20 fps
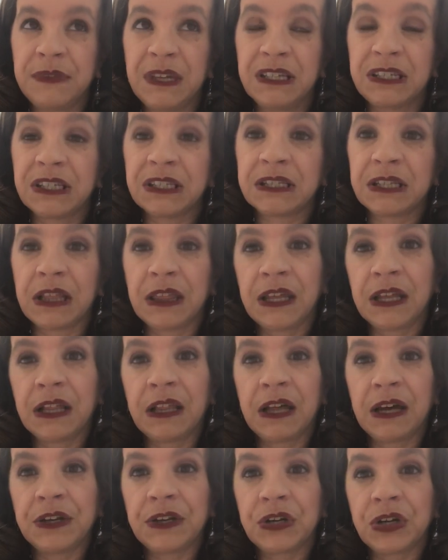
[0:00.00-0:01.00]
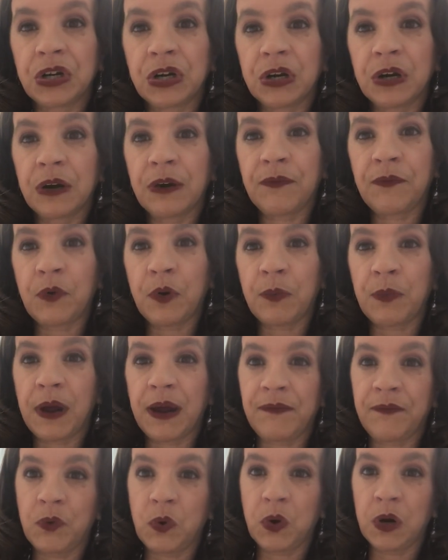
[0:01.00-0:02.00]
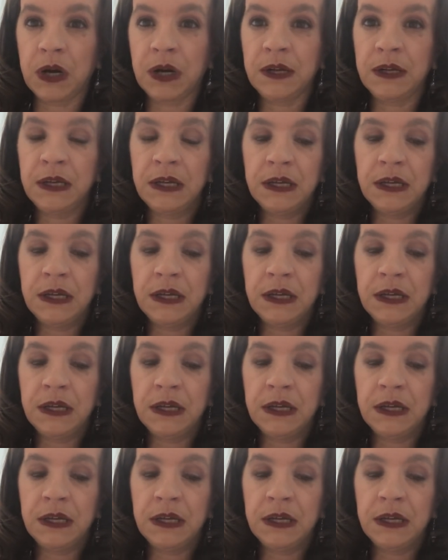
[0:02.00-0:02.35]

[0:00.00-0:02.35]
just a little under 4x4.